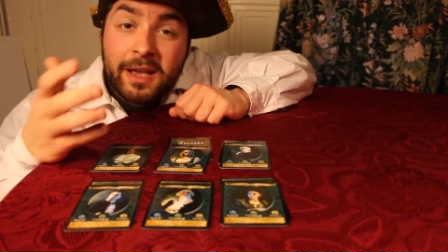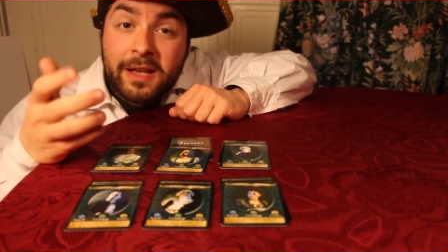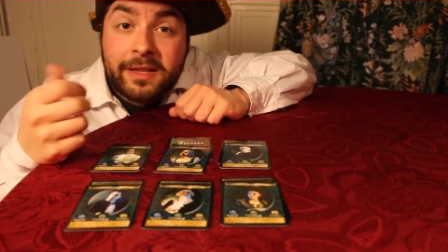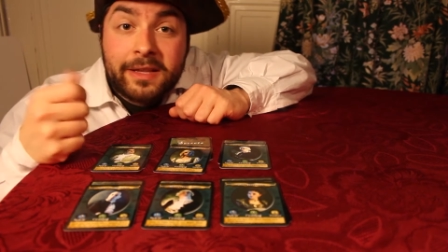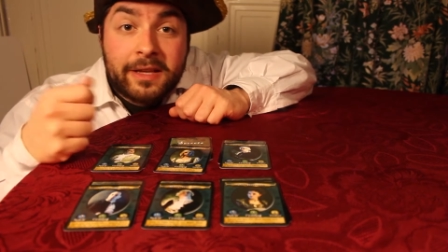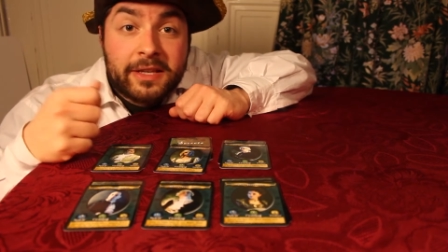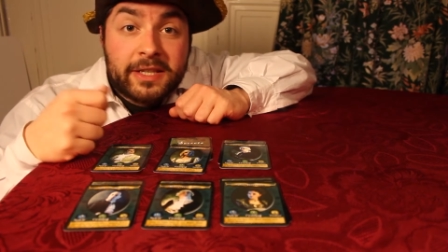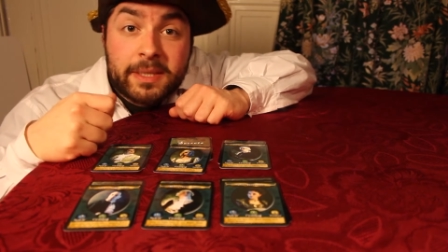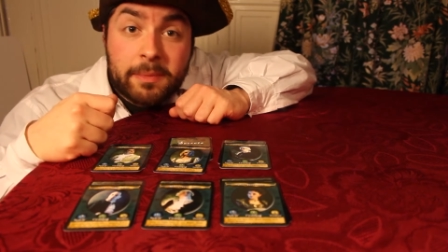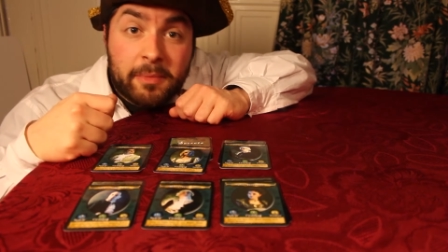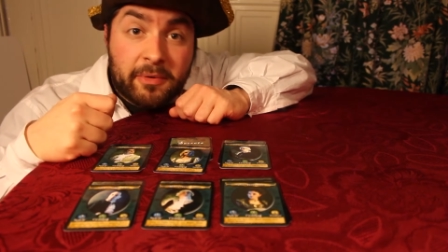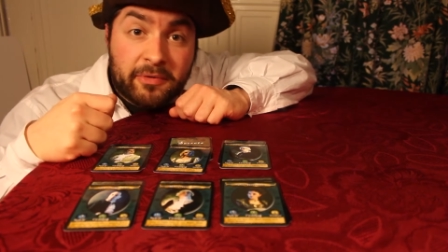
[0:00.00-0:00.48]
Now,
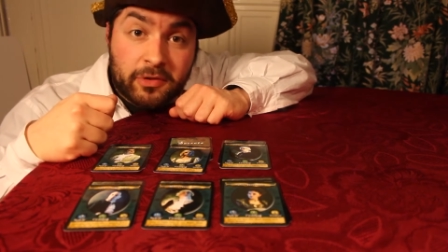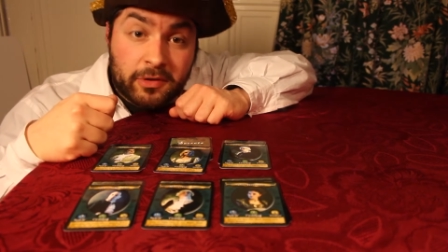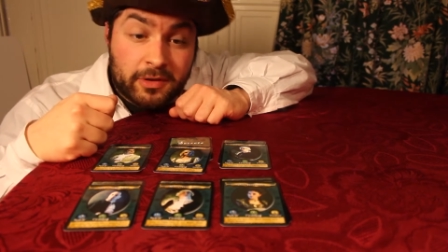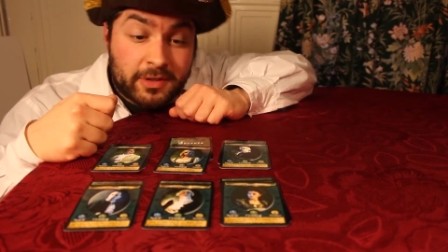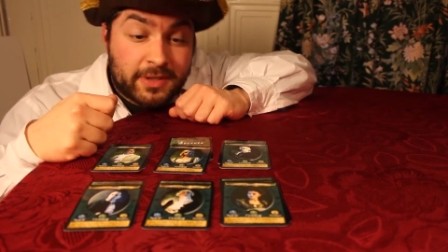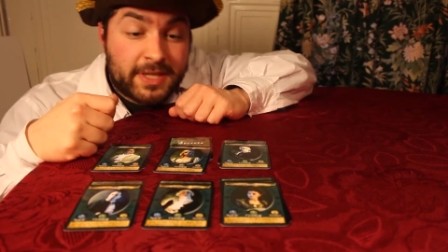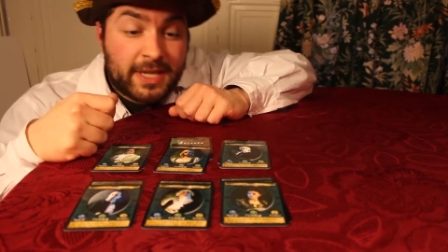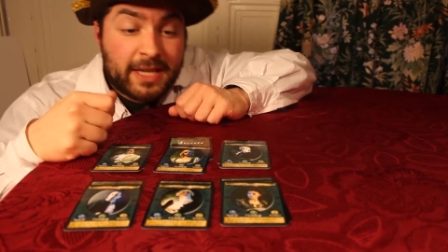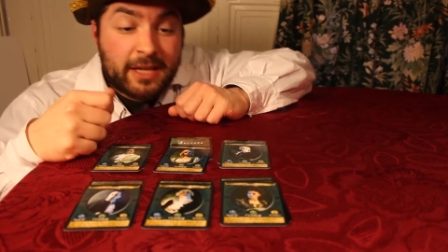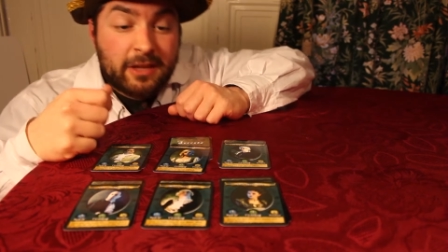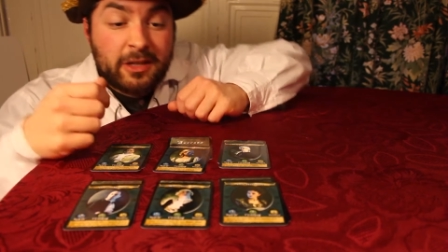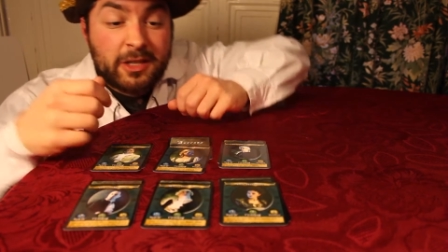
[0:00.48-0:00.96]
some of those
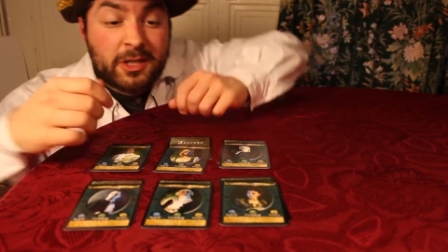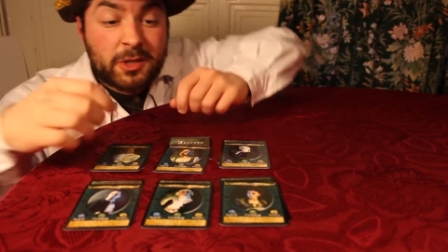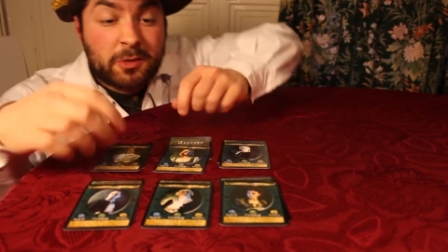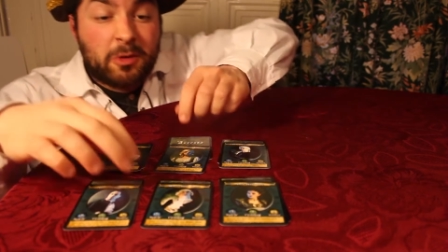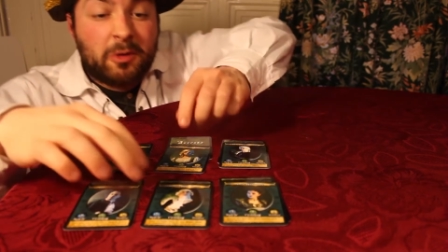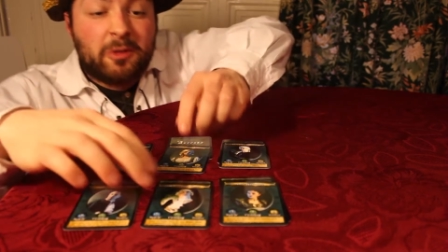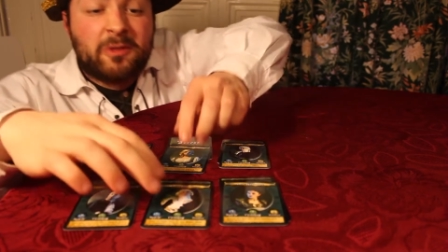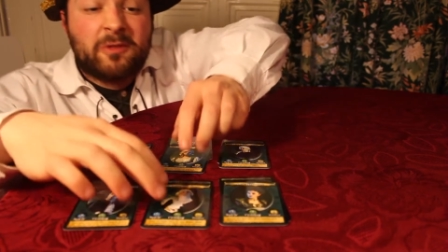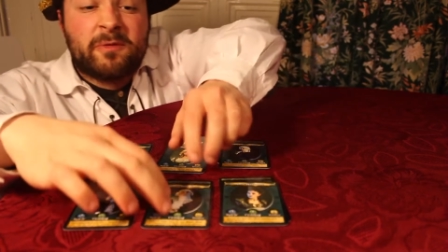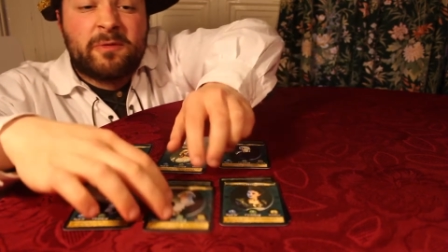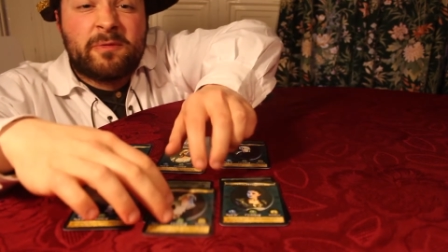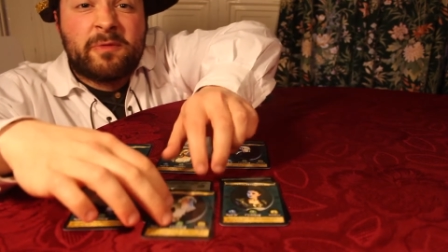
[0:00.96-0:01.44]
secrets
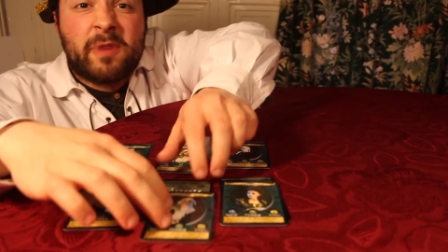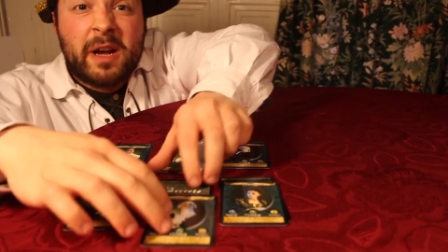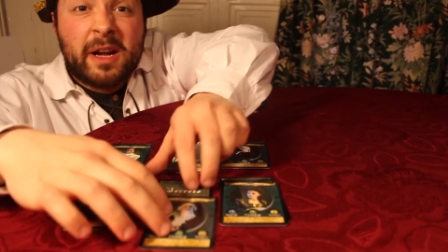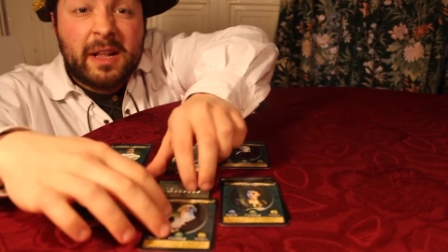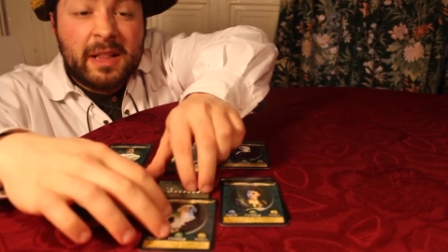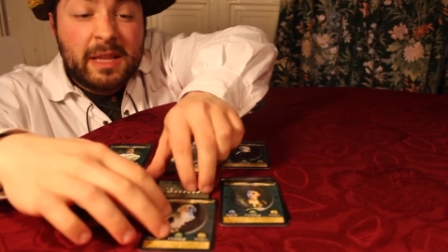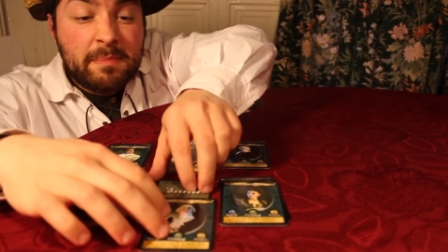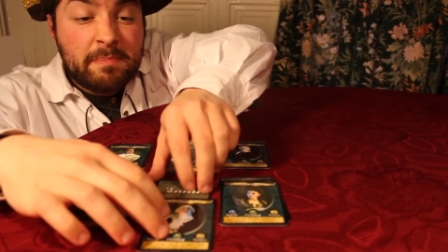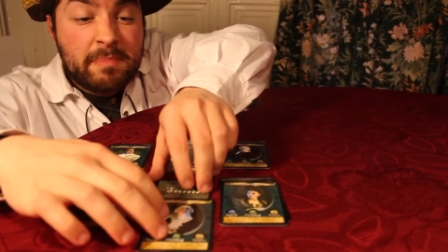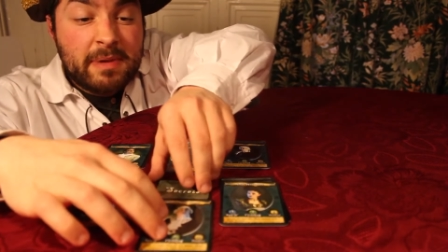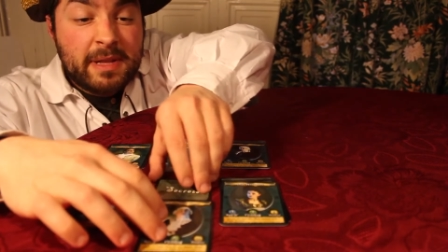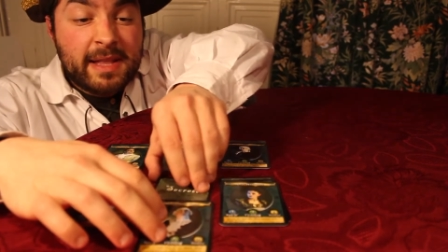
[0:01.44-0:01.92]
are
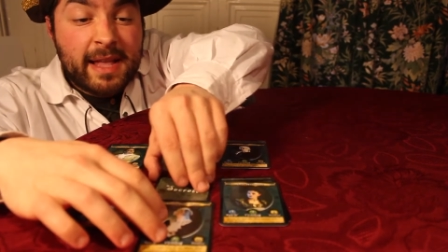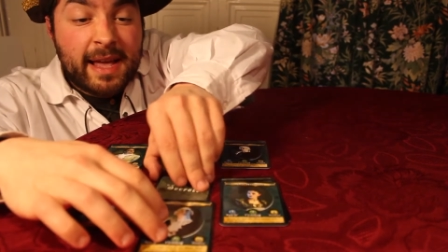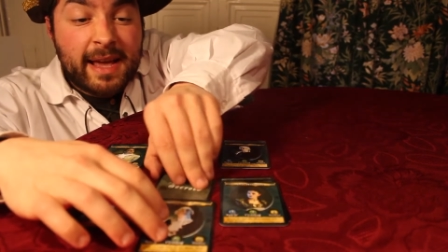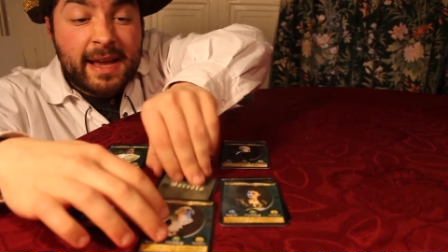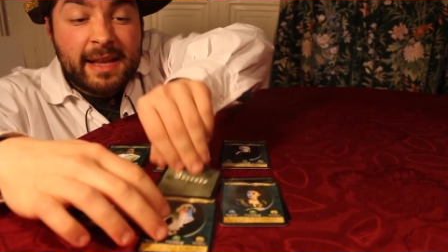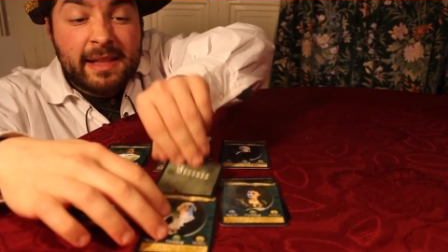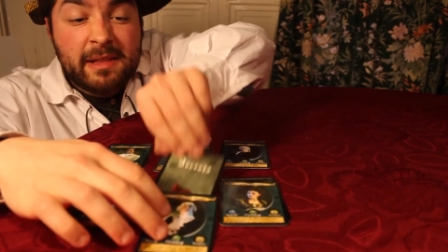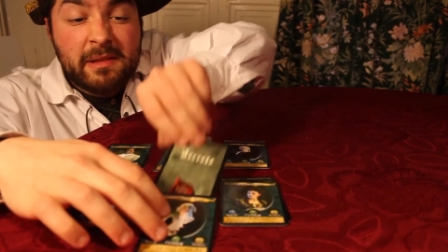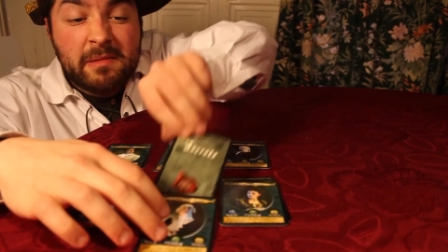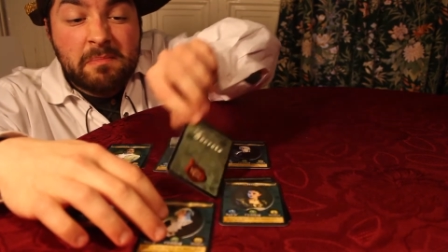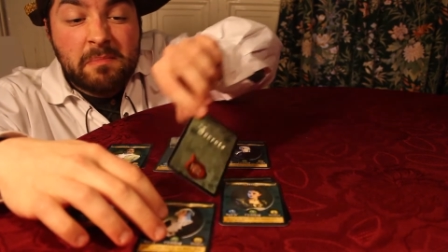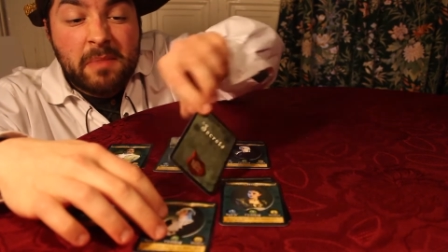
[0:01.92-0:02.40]
fairly
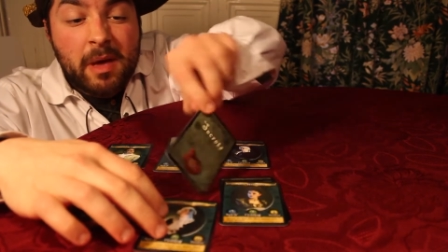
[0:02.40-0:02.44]
benign